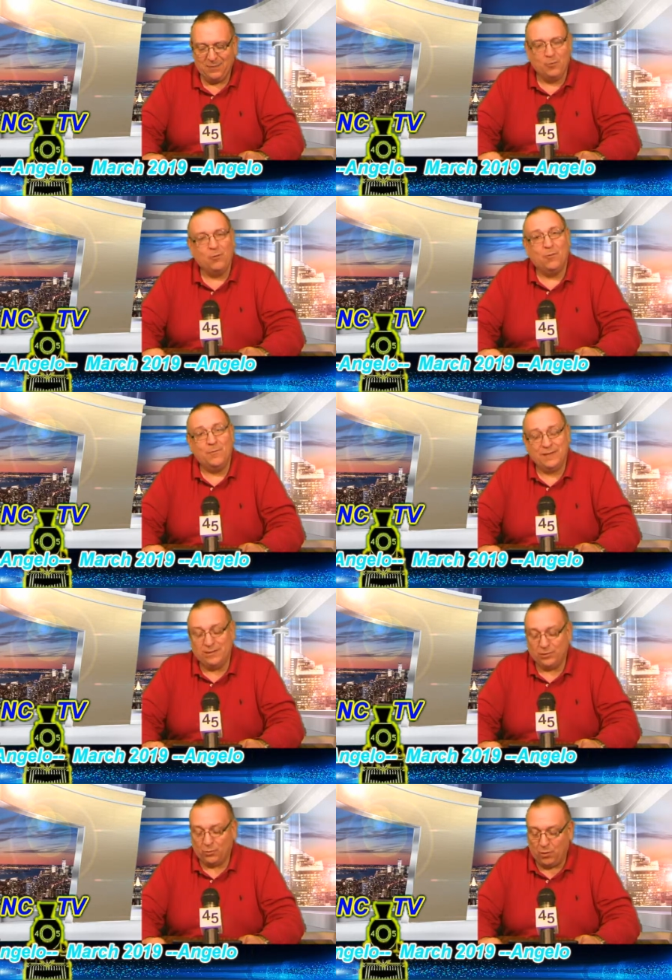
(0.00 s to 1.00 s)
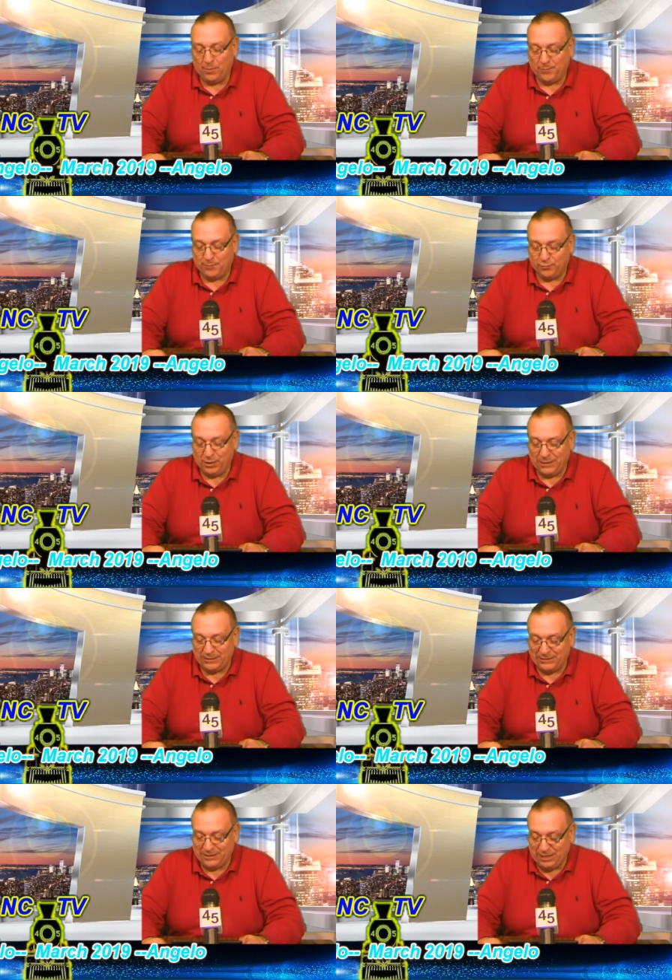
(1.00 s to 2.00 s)
We will meet at the Wampum train
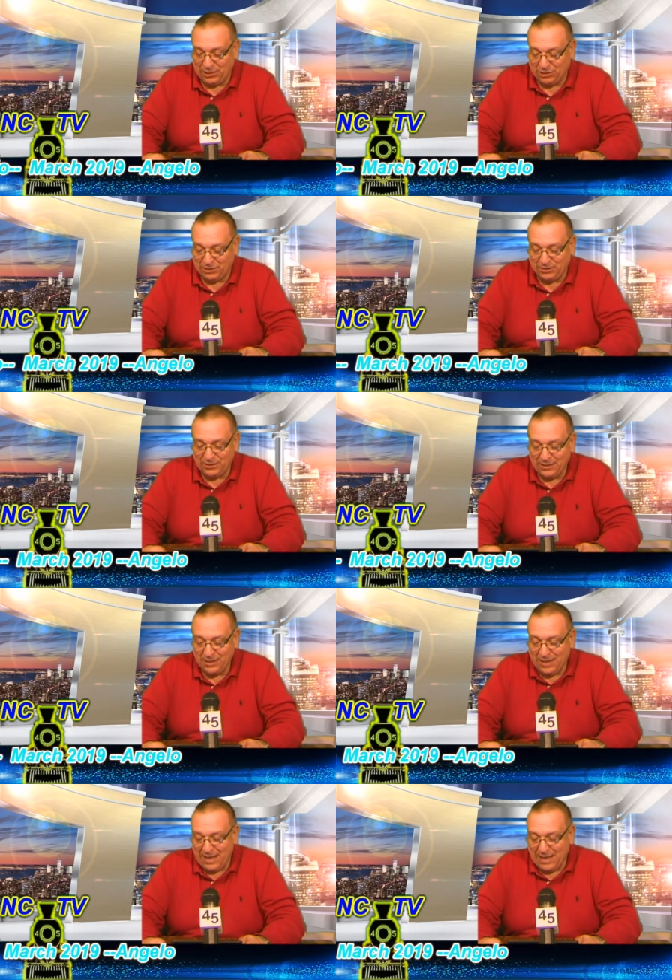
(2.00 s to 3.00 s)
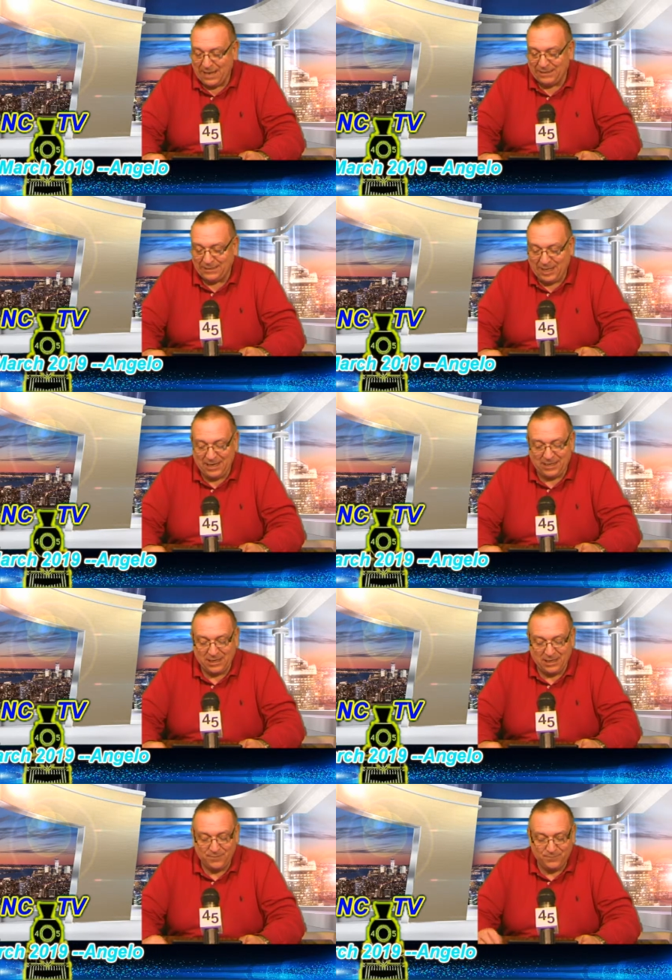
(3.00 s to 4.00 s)
station and take
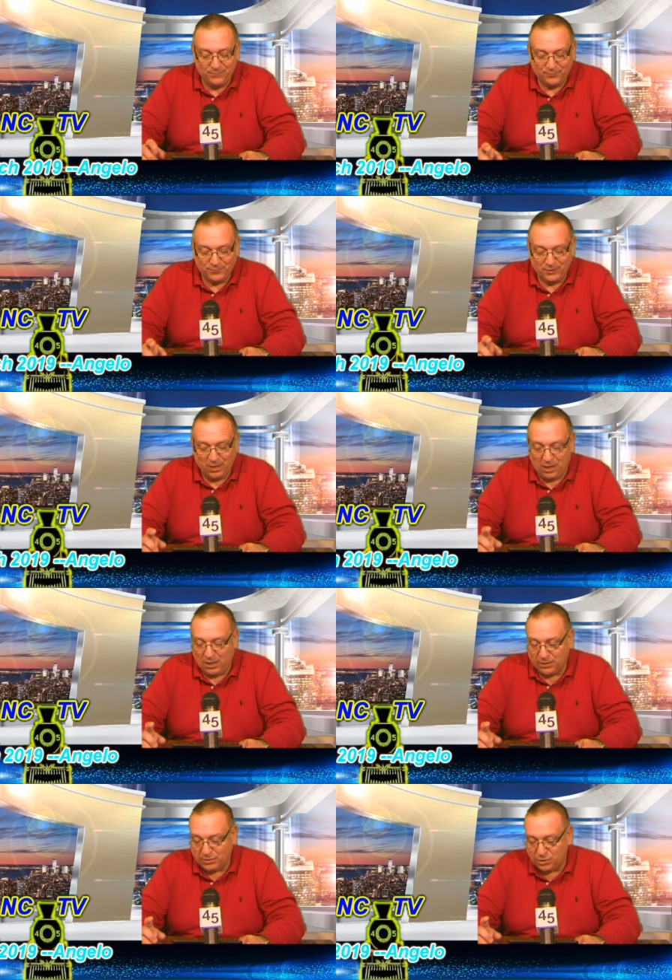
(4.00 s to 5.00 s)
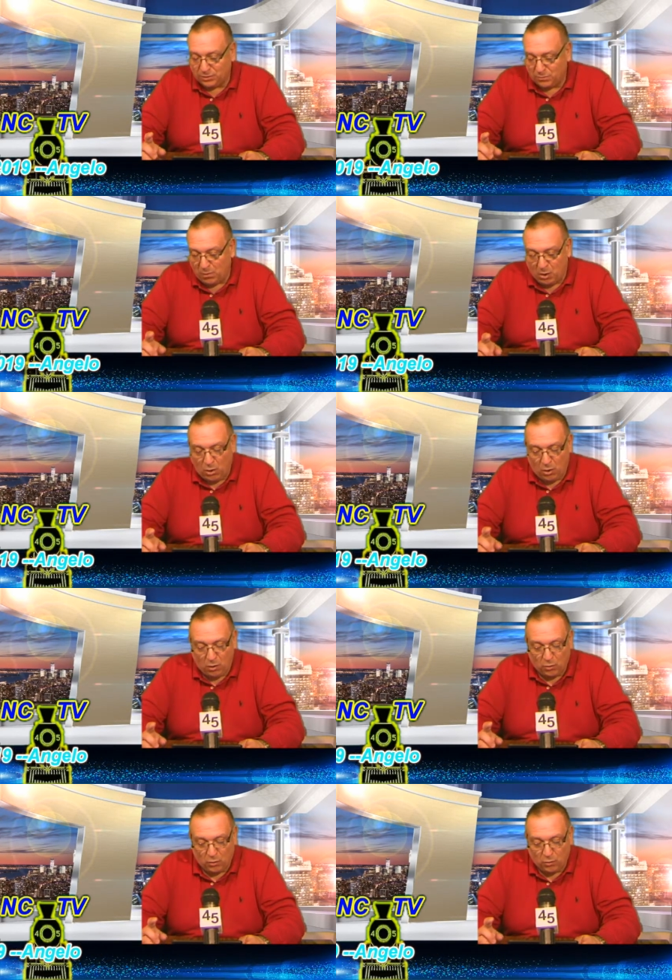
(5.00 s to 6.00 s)
a
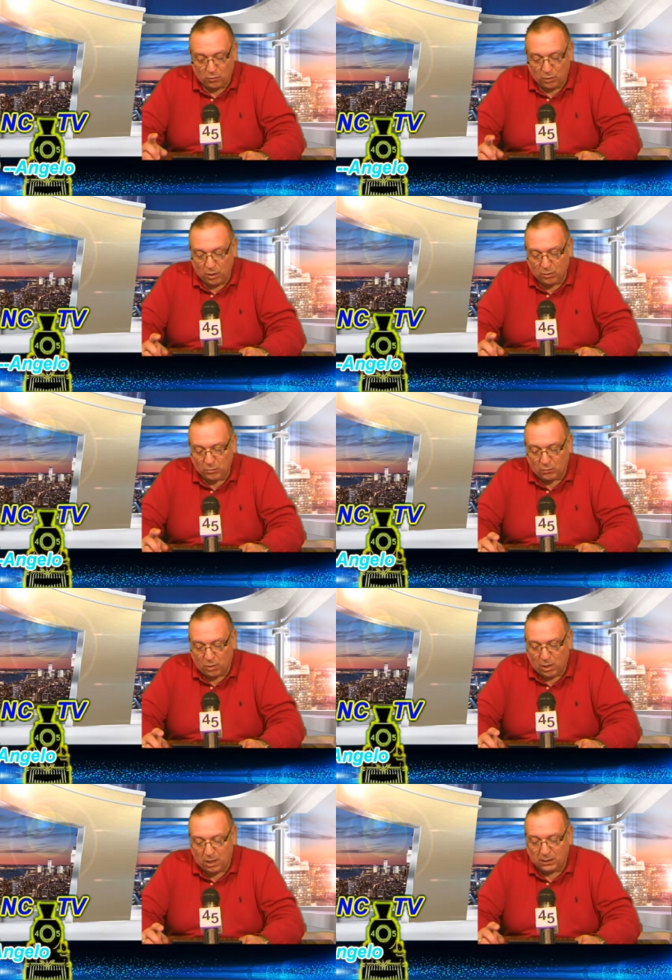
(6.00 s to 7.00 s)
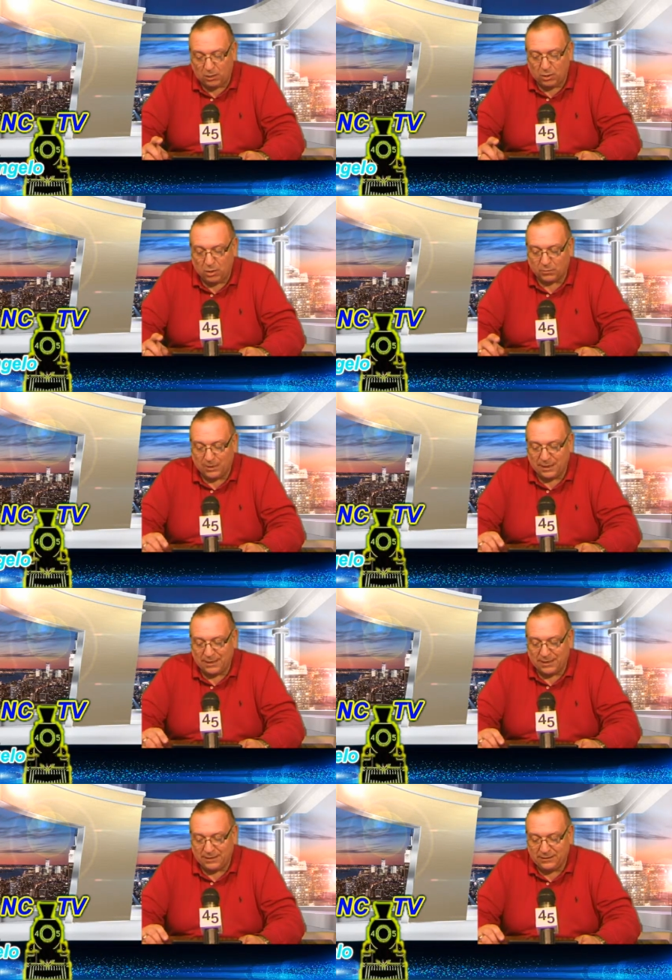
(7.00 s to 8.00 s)
small road walk along
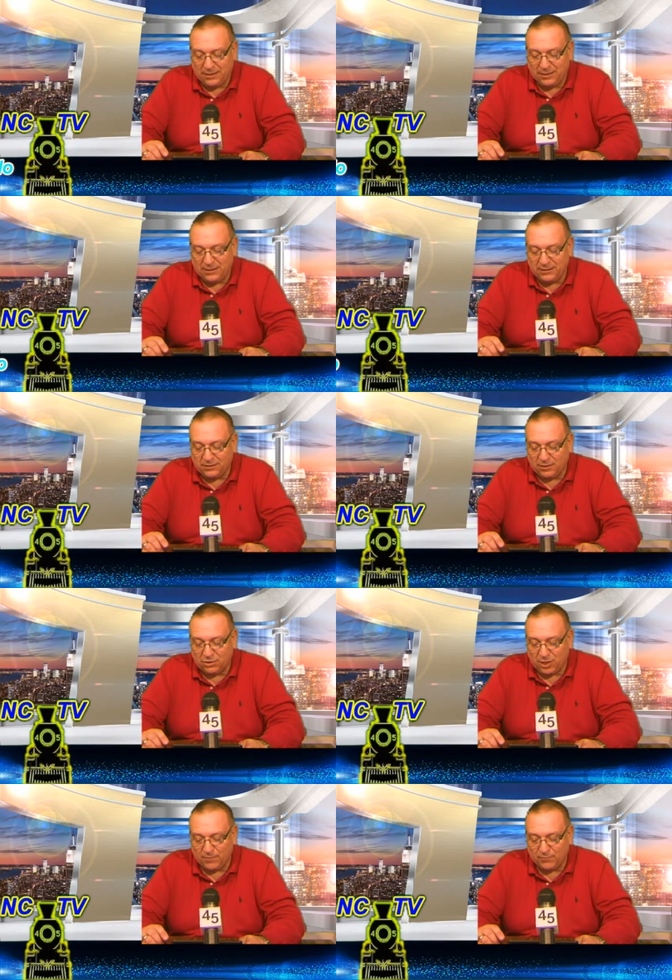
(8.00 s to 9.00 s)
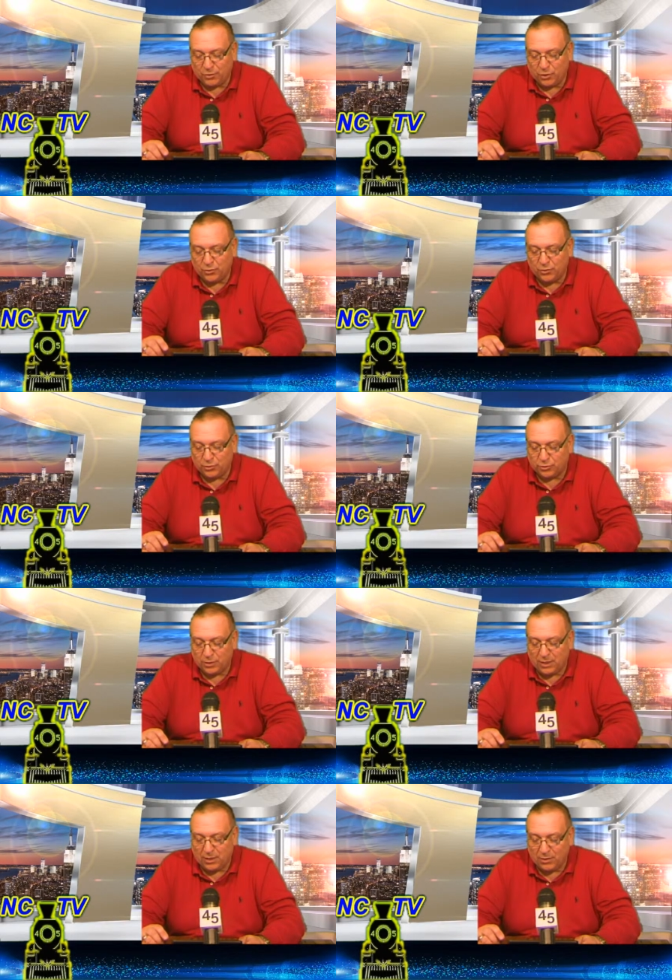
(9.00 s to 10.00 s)
Route 18 to jump to the
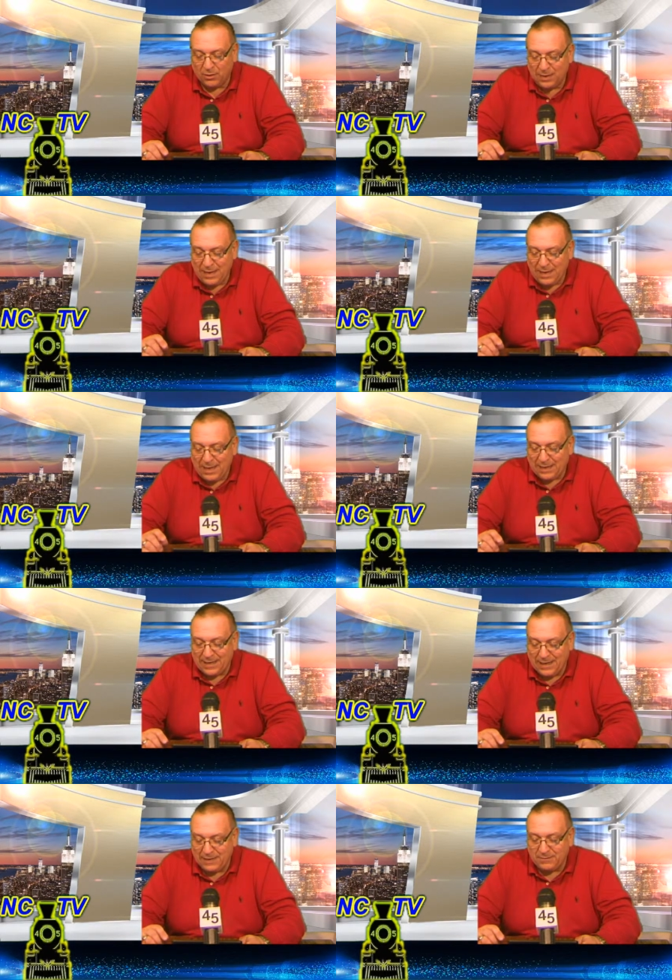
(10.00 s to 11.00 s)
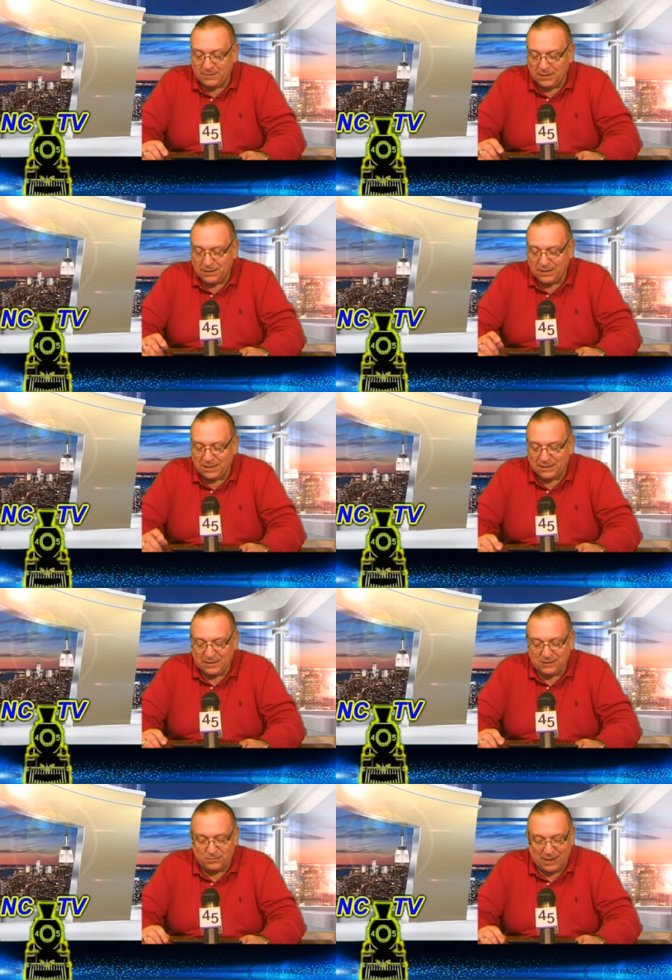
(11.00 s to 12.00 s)
trail and head that
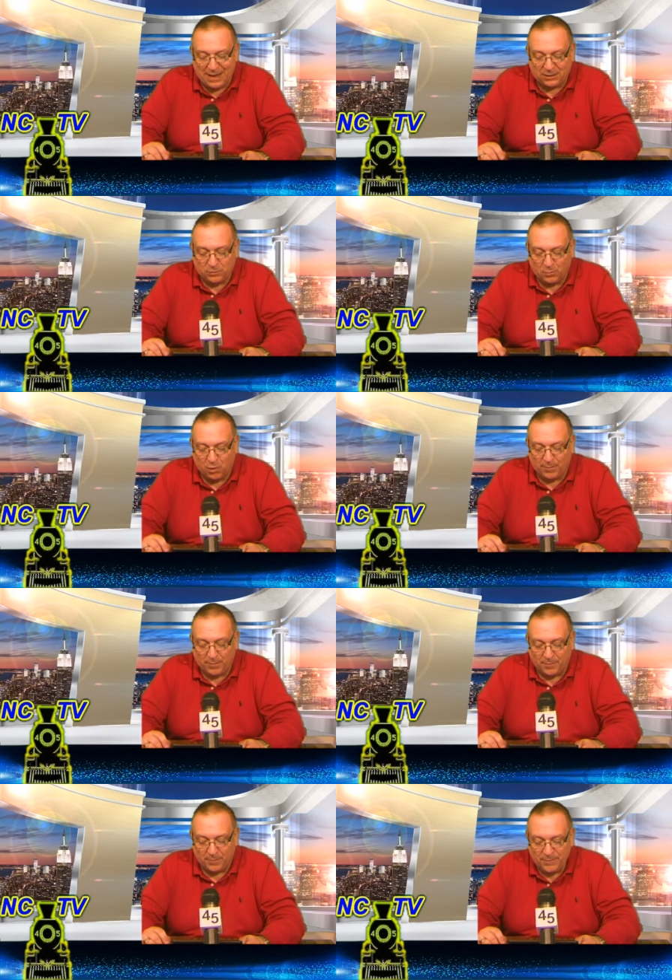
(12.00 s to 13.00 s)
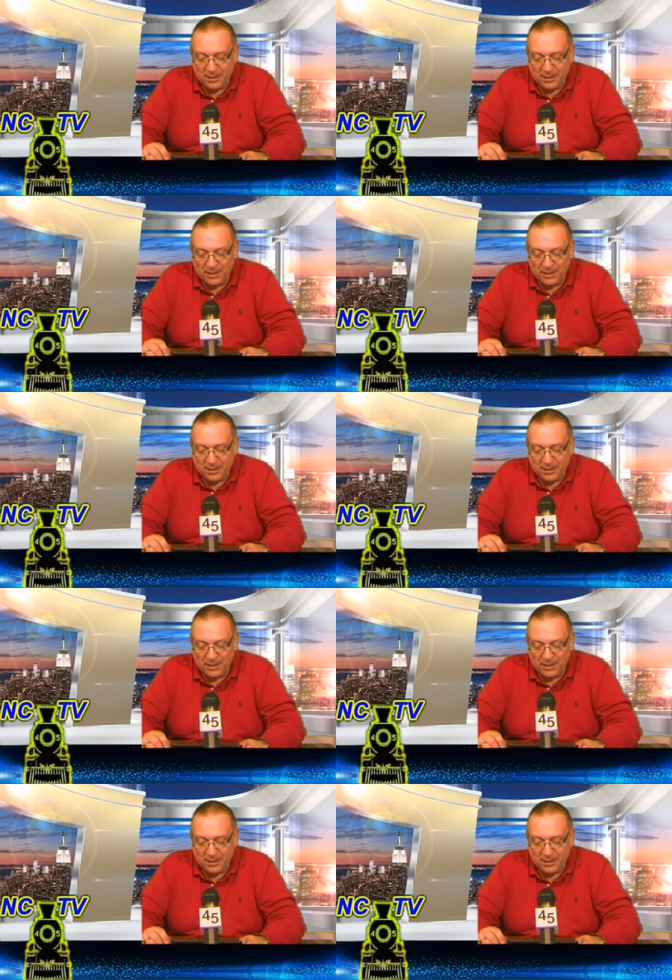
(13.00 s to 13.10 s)
leads back to Wampum.